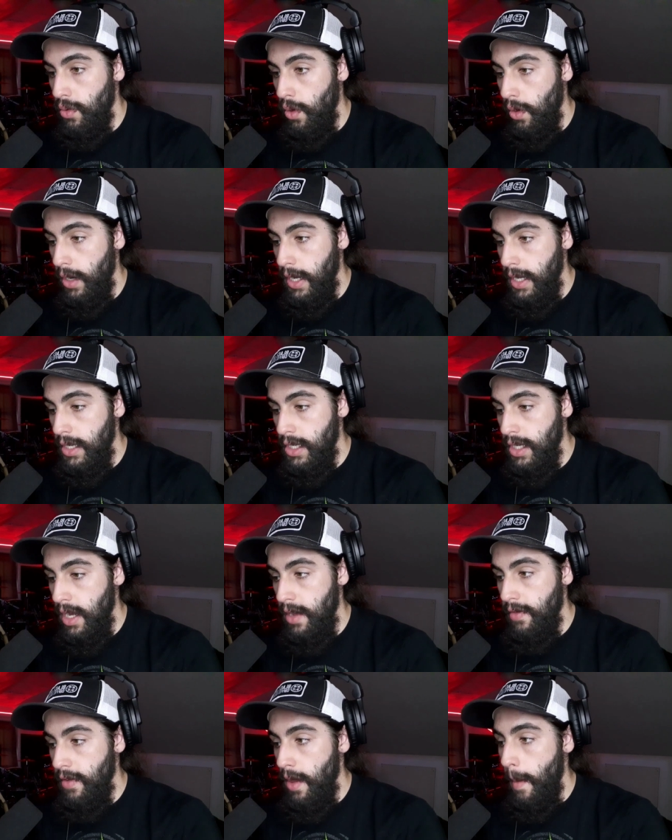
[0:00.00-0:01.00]
Jorge's
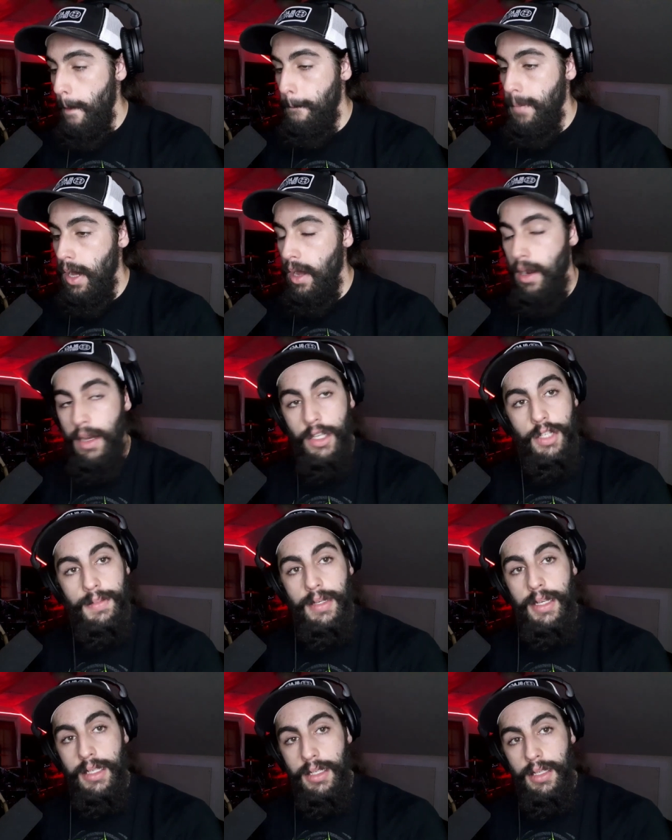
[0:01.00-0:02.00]
stuff, but
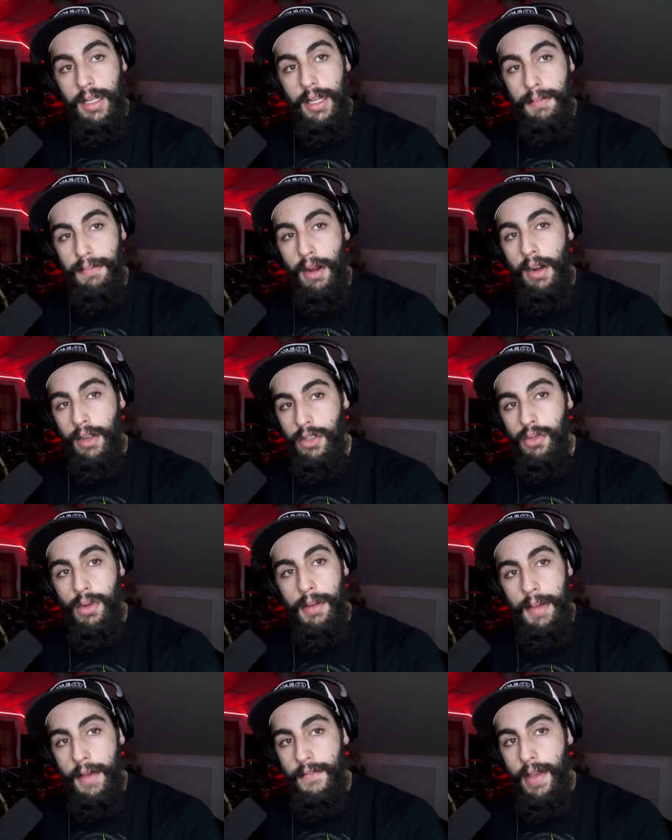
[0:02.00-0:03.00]
also because Linkin Park is
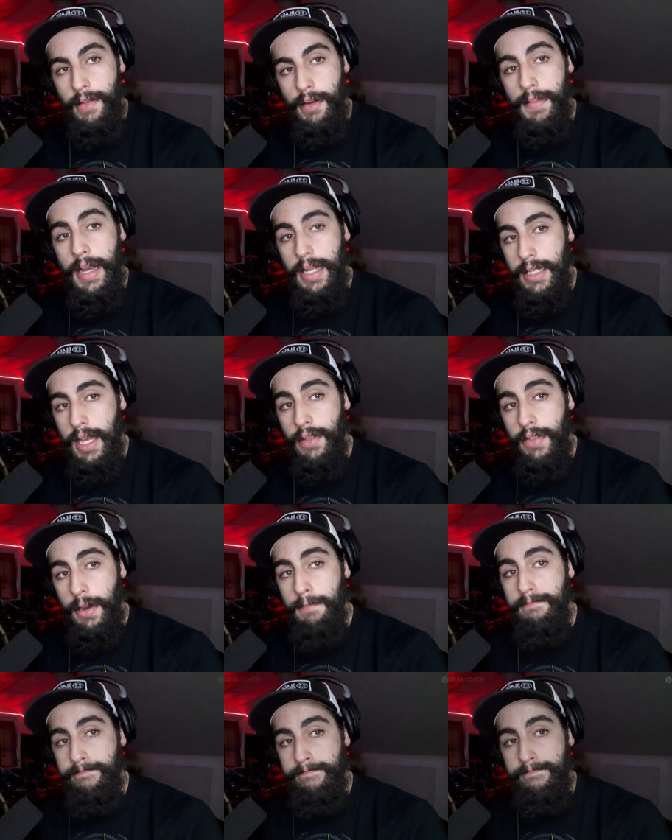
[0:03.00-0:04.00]
one of my favorite bands out
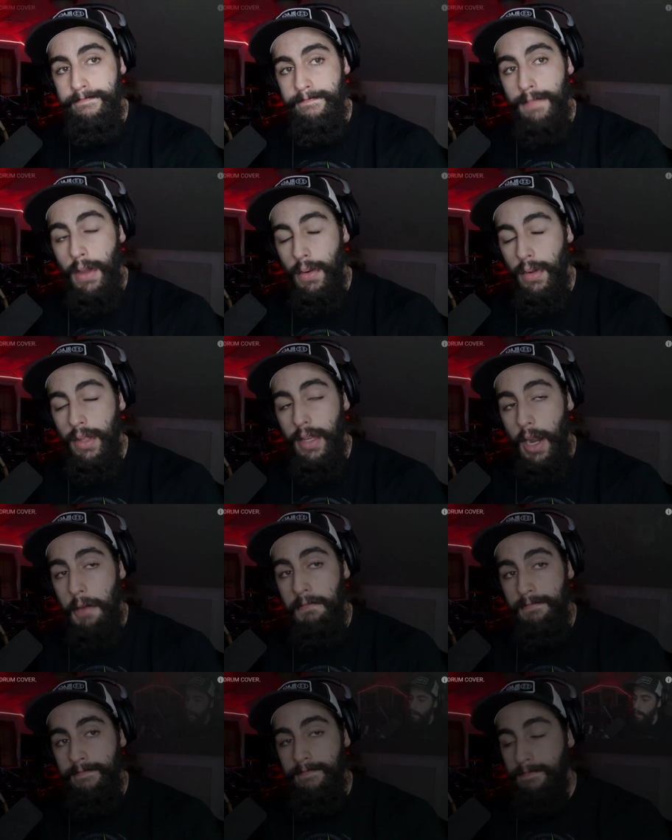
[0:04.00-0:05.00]
there. They really
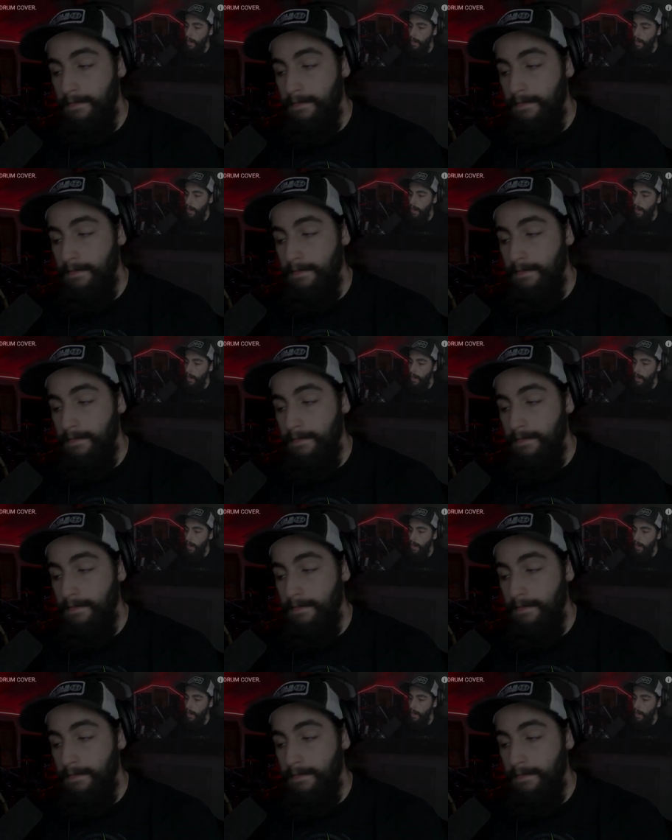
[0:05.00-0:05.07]
are. All